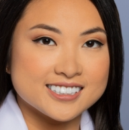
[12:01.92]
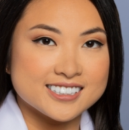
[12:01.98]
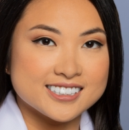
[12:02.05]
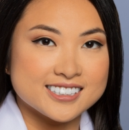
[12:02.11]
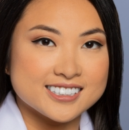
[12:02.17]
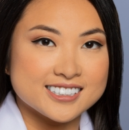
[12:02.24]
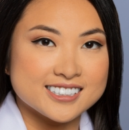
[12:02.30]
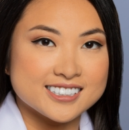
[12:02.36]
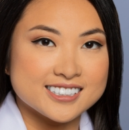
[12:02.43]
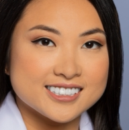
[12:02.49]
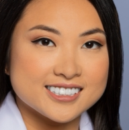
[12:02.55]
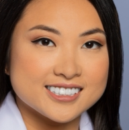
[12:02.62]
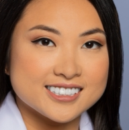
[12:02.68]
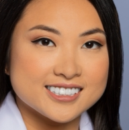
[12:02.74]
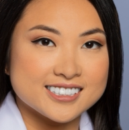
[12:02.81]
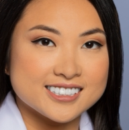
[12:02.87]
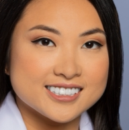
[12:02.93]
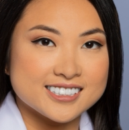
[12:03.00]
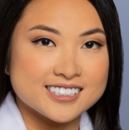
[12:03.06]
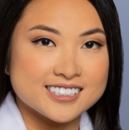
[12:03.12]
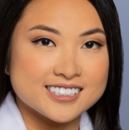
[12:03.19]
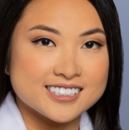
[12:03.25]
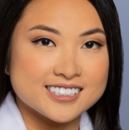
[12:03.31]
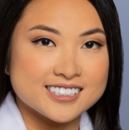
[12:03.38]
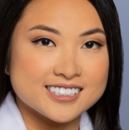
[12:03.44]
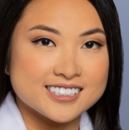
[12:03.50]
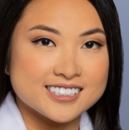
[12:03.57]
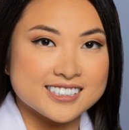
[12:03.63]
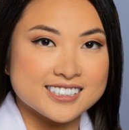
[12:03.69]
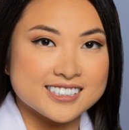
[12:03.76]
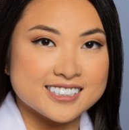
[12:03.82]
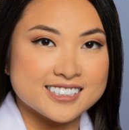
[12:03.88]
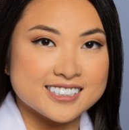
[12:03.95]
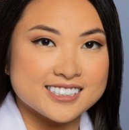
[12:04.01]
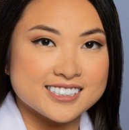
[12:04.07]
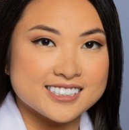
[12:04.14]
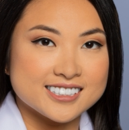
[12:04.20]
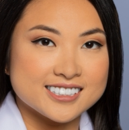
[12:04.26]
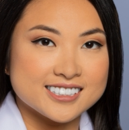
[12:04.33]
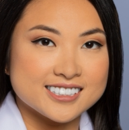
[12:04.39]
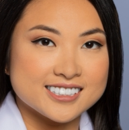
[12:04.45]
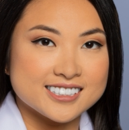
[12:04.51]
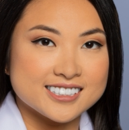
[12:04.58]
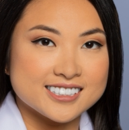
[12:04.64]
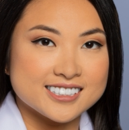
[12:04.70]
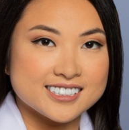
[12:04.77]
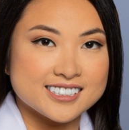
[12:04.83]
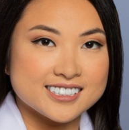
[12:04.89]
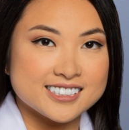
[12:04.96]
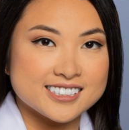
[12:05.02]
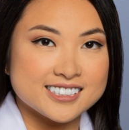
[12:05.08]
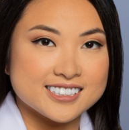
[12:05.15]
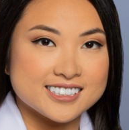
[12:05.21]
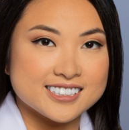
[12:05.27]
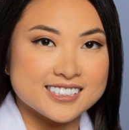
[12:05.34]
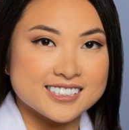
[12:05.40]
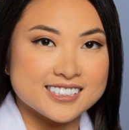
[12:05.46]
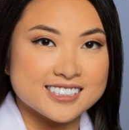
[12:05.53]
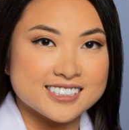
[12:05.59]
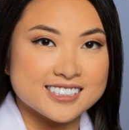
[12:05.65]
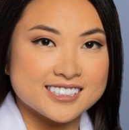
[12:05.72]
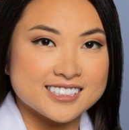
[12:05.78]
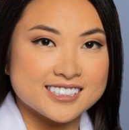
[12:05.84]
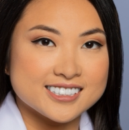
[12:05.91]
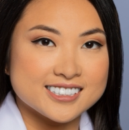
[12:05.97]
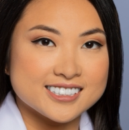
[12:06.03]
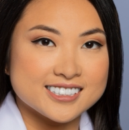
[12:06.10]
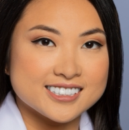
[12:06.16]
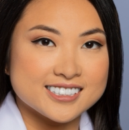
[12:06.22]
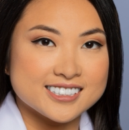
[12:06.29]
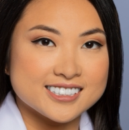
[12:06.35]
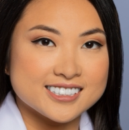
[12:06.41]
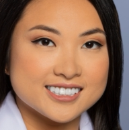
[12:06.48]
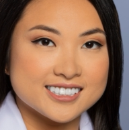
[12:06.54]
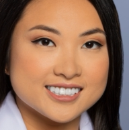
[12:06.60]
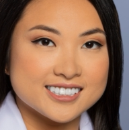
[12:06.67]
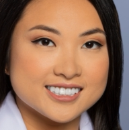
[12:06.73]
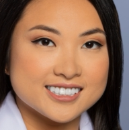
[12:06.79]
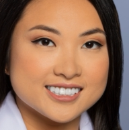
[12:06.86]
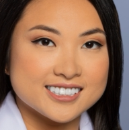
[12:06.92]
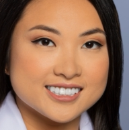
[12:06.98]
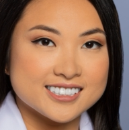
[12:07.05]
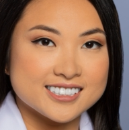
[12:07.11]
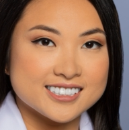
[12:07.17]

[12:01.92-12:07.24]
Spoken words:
The face doesn't move, so there is nothing to read.